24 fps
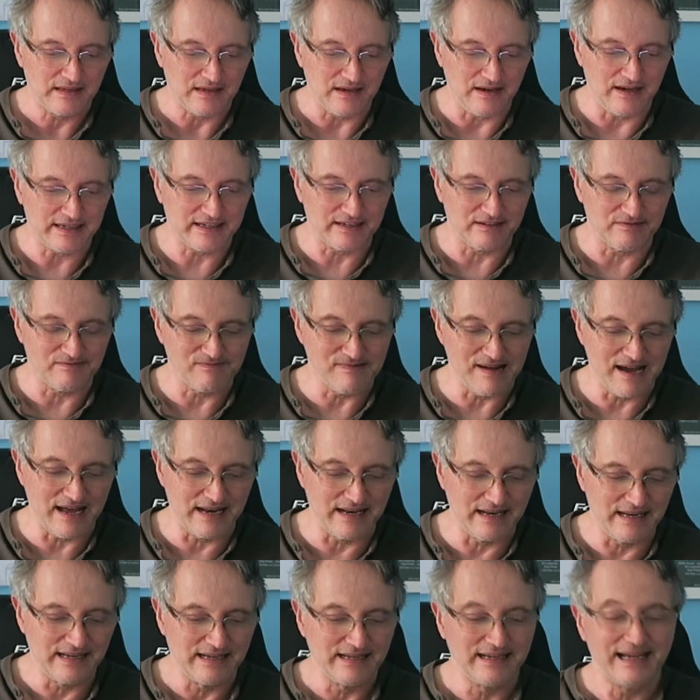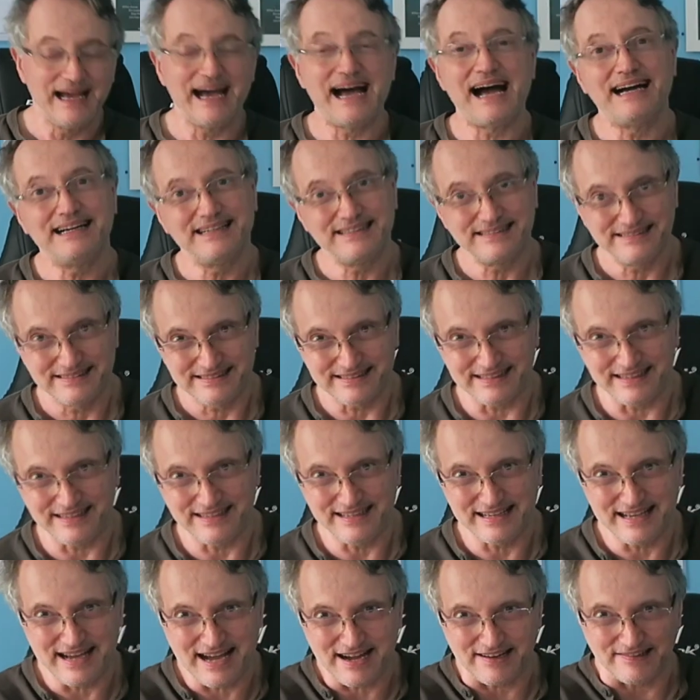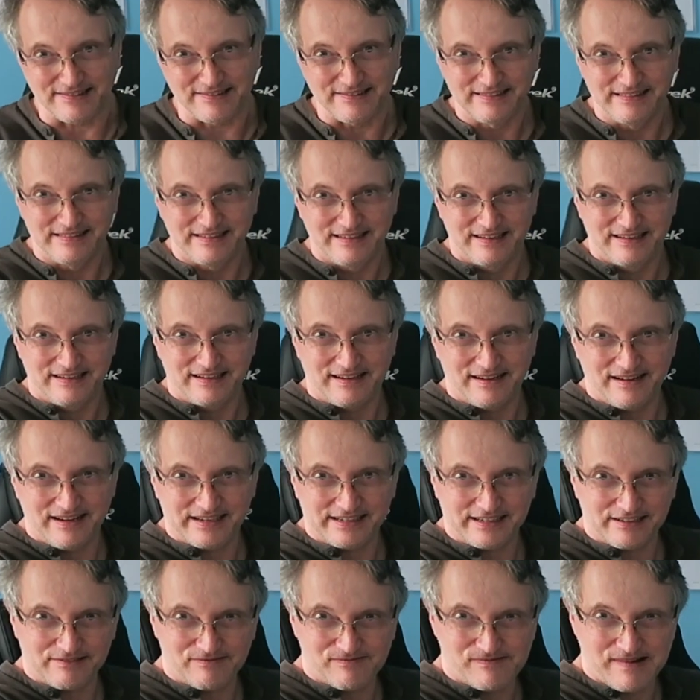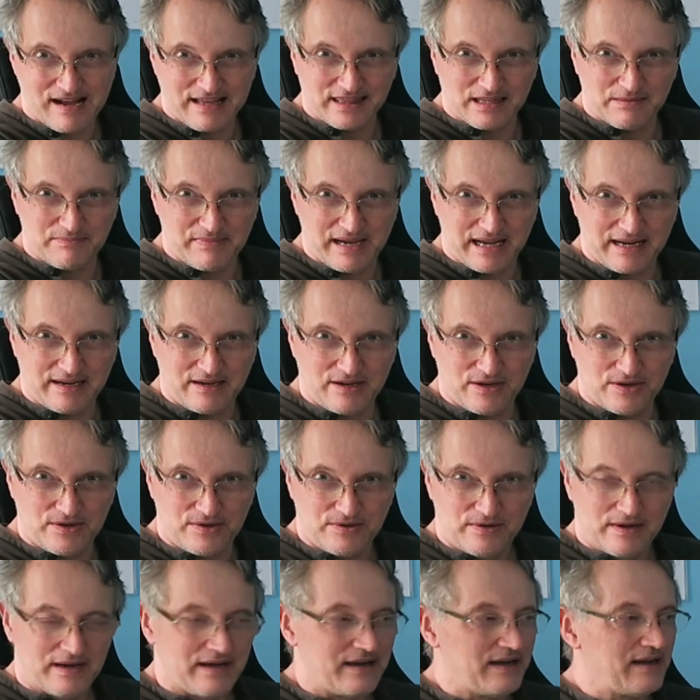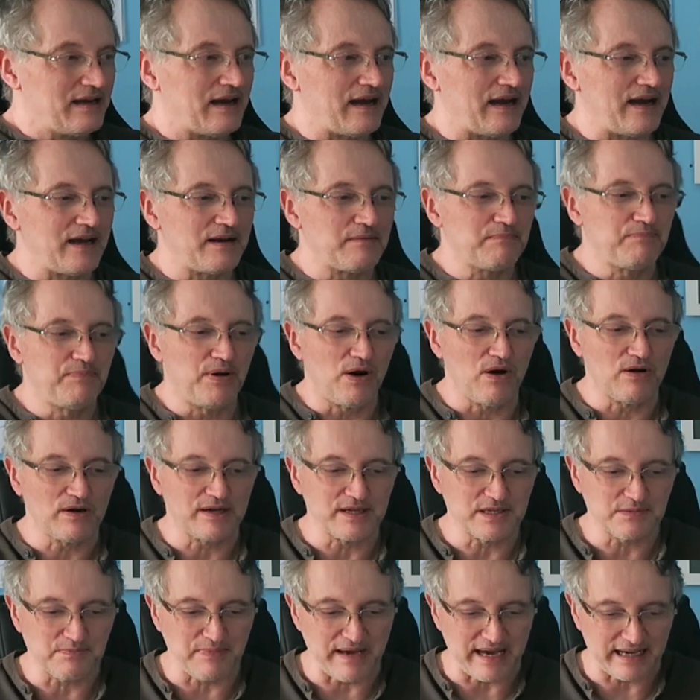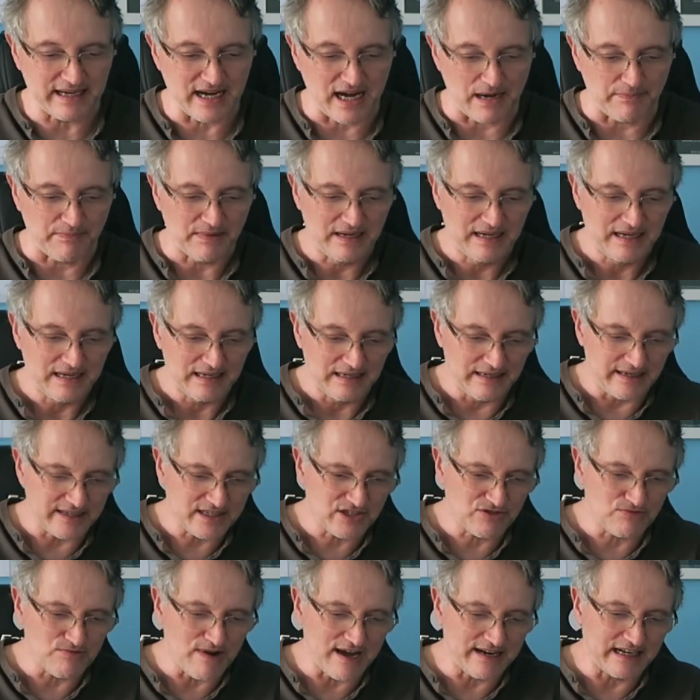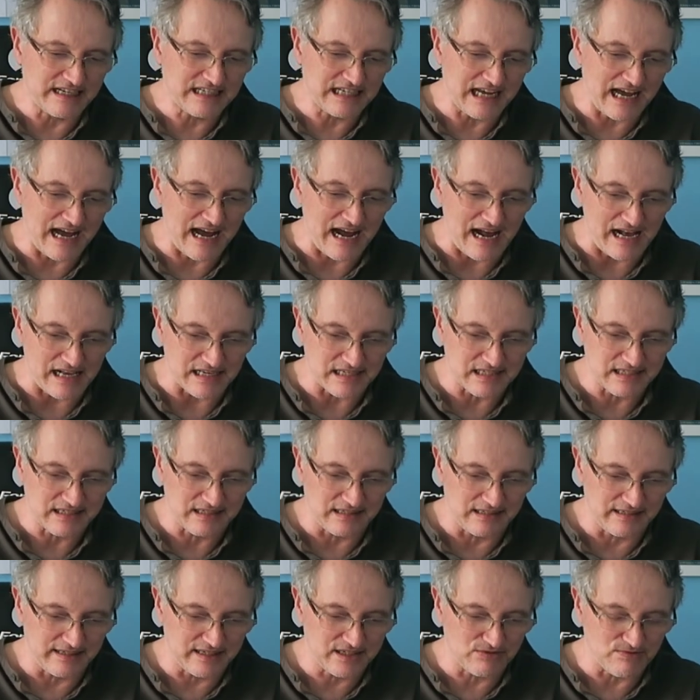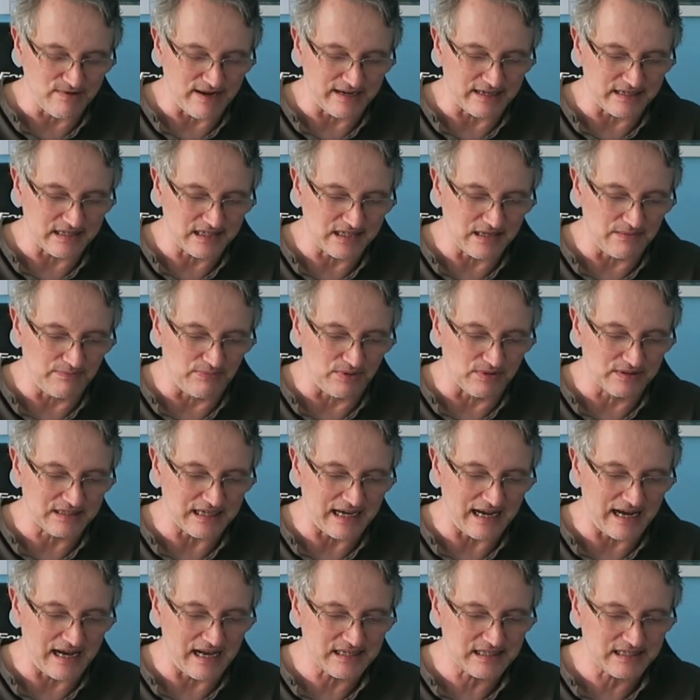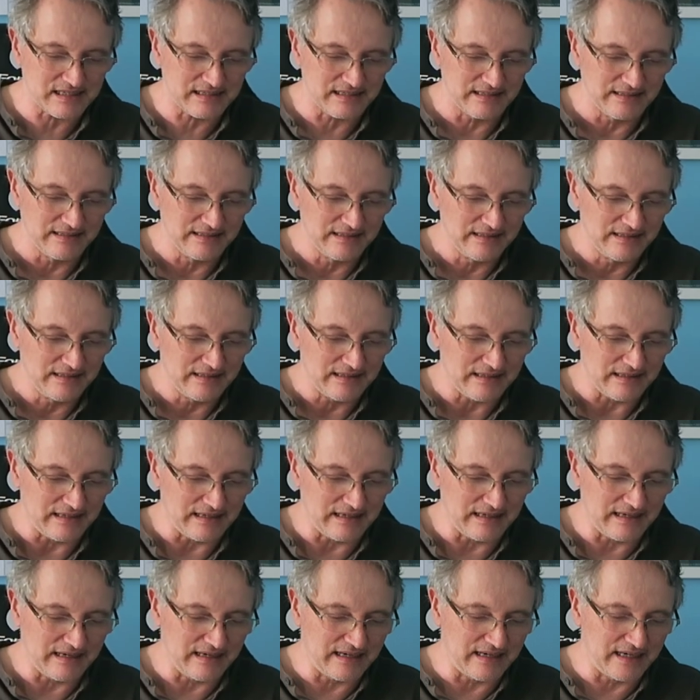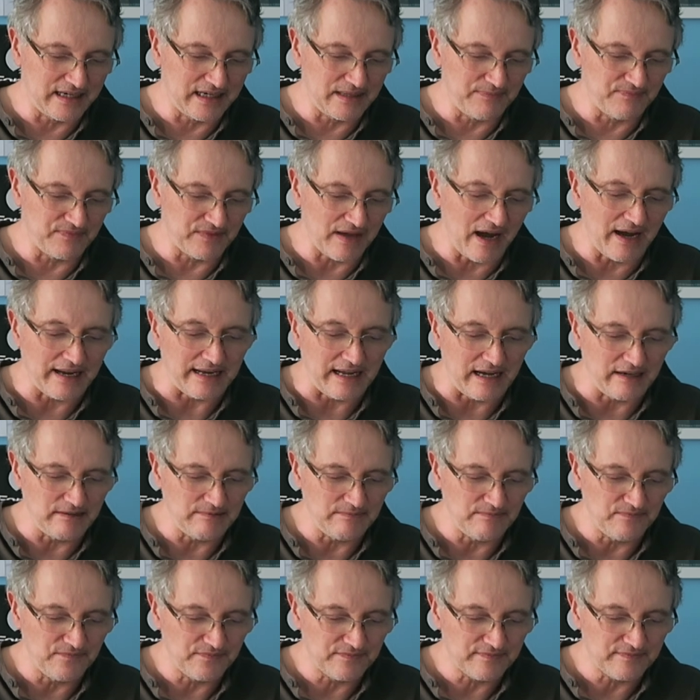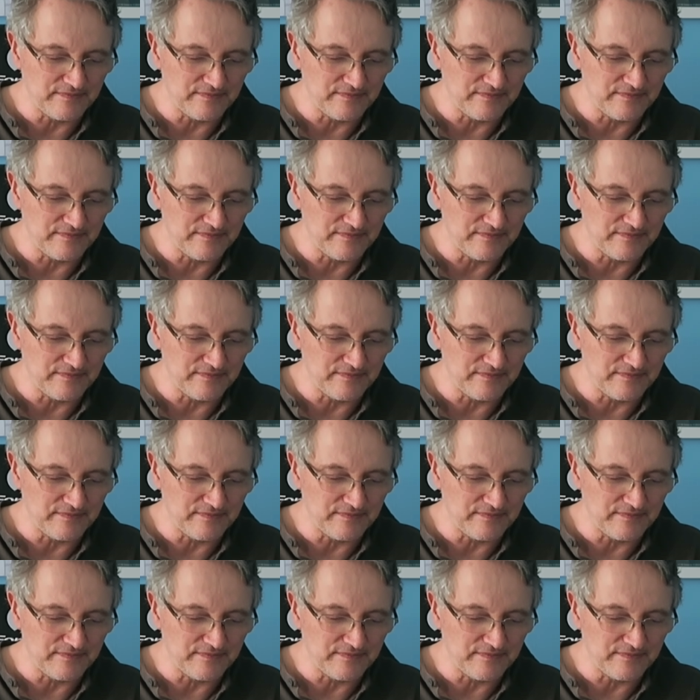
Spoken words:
I can run, there you go. I can run the menu and Pock is back up. Let's run a task. Let's run a simple task. I know.